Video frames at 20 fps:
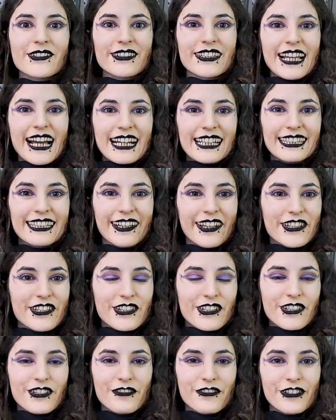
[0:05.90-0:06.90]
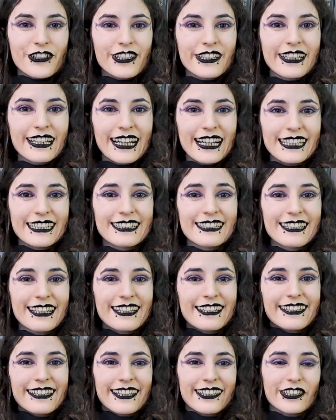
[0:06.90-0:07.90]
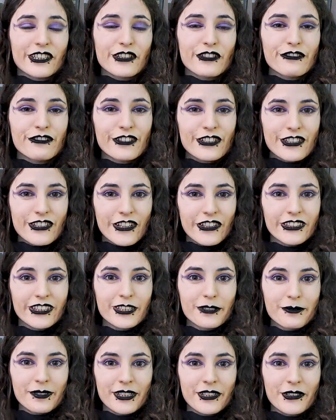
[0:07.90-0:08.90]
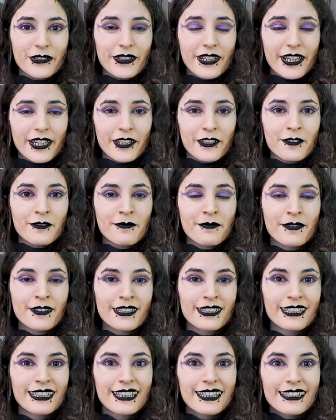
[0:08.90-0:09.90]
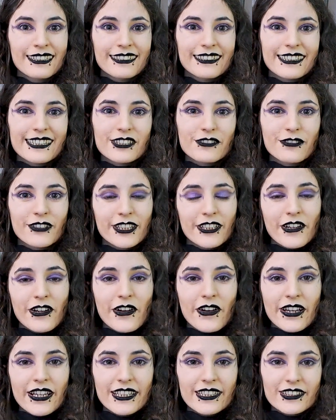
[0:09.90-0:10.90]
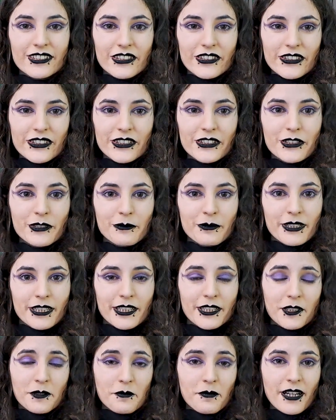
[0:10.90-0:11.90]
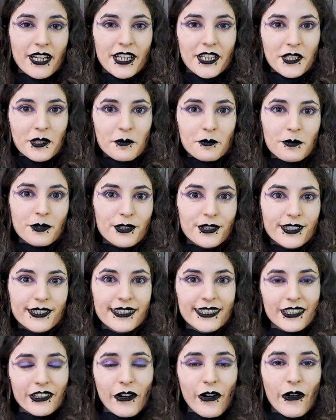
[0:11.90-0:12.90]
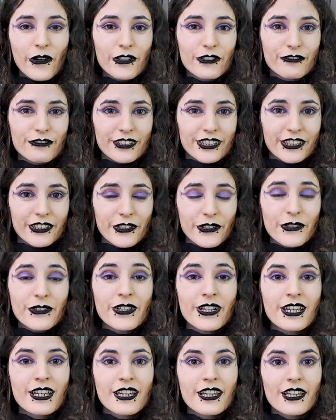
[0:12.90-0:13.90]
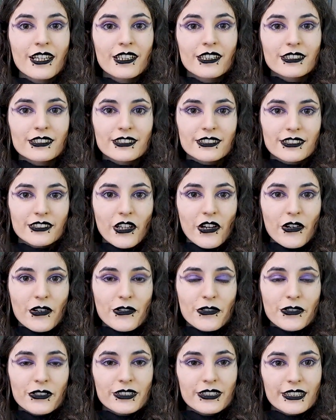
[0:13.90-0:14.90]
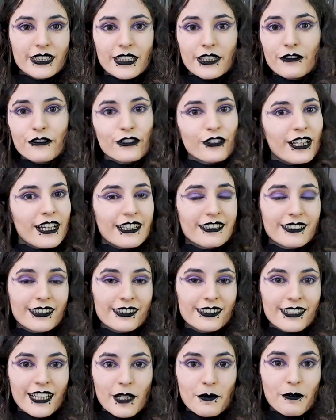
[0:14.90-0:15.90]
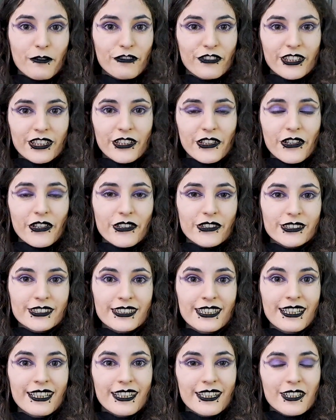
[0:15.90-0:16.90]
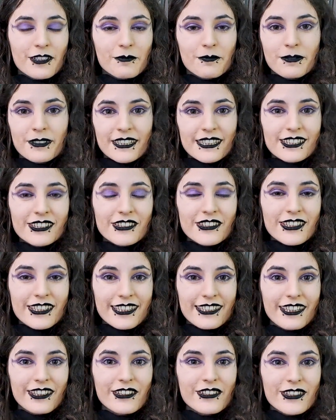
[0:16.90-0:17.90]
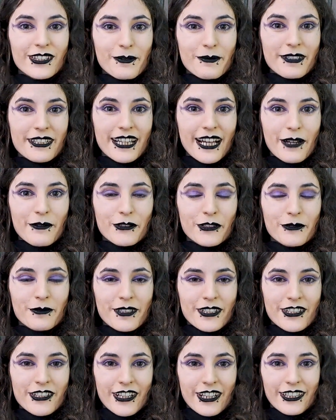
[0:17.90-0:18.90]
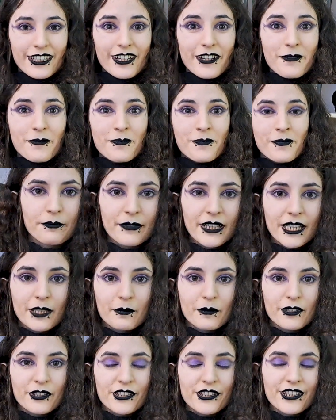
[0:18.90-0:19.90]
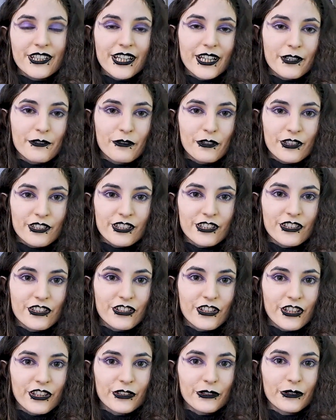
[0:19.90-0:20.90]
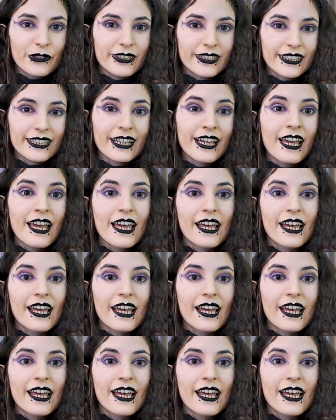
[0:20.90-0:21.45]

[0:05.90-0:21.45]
dark creatures of all kinds, and thank you for joining me today. This video is going to be my birthday haul video. So if you like this type of videos, please consider to subscribe to my channel. My birthday was in January